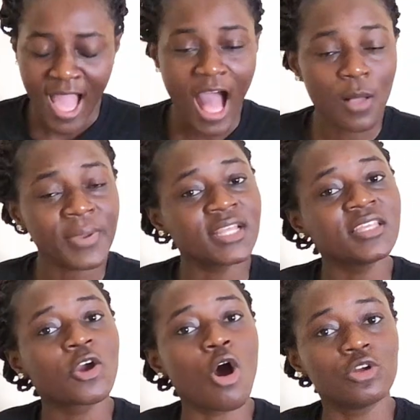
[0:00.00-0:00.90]
How
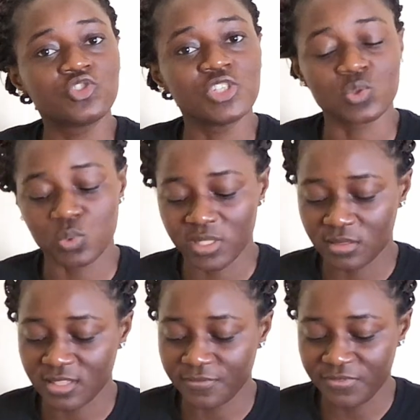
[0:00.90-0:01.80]
many countries will
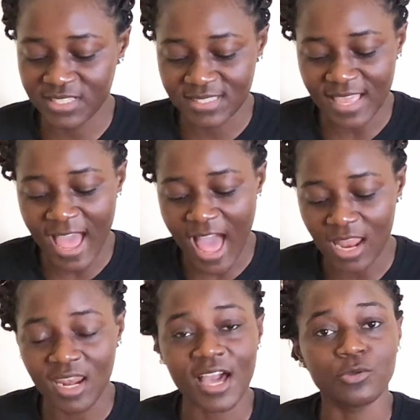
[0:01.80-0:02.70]
the visa
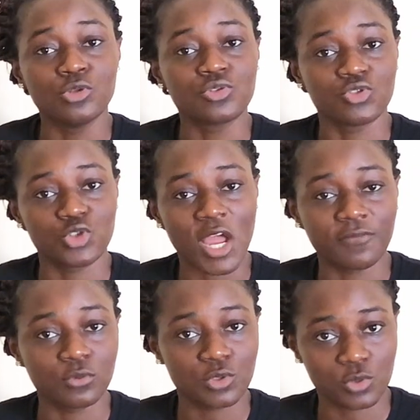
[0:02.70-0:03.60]
allow you to
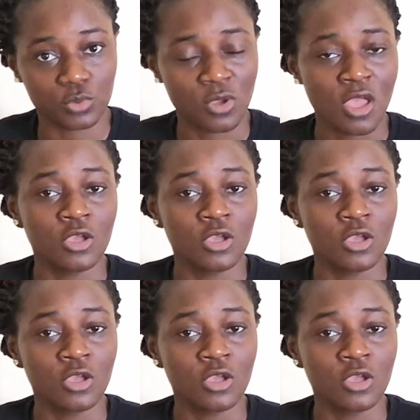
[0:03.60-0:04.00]
travel to?